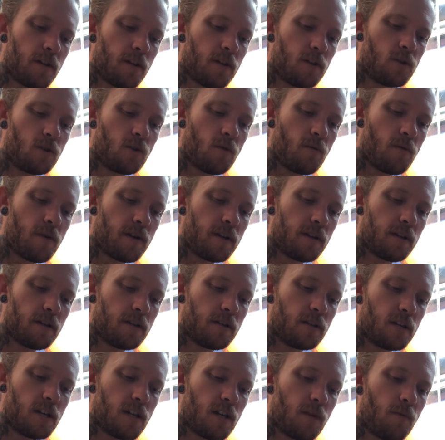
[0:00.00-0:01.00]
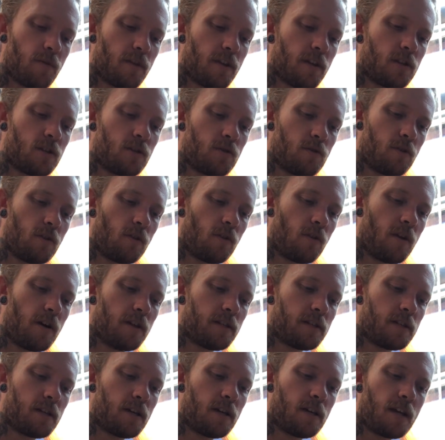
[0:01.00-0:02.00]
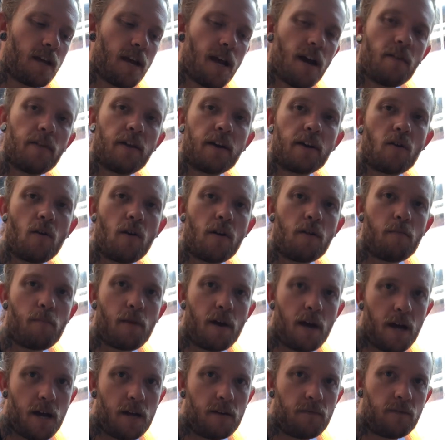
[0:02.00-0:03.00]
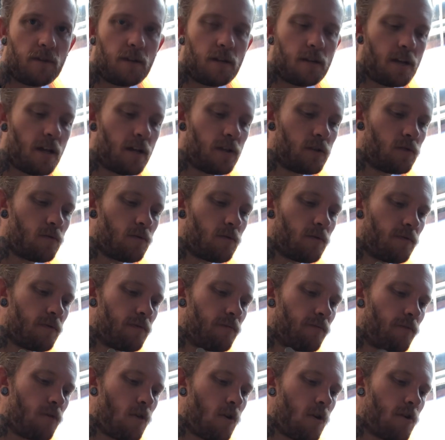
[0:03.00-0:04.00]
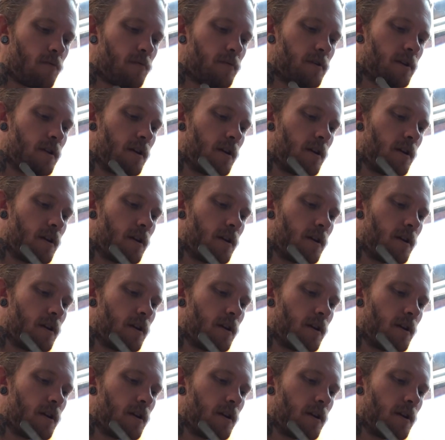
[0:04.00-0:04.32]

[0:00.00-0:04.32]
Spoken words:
they're doing and seeing what they're utilizing and how they're kind of behaving in that sort of environment.